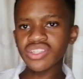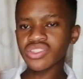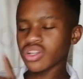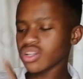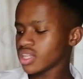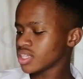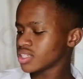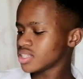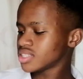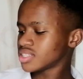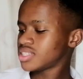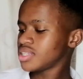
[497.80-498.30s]
as
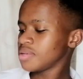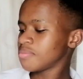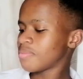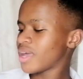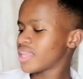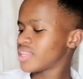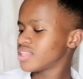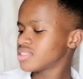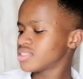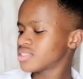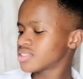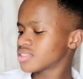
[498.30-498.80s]
y'all can see
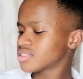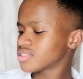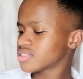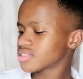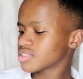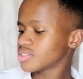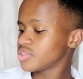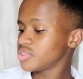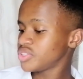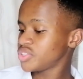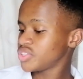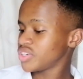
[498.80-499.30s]
by
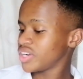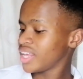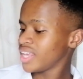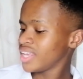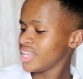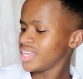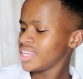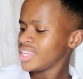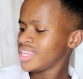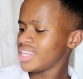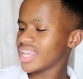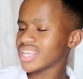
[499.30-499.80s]
this screenshot,
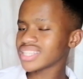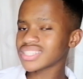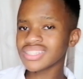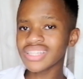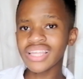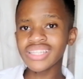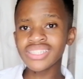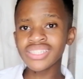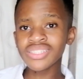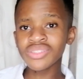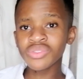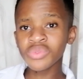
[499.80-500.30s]
he has
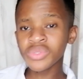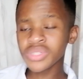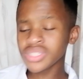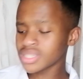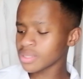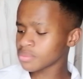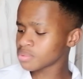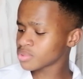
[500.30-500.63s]
93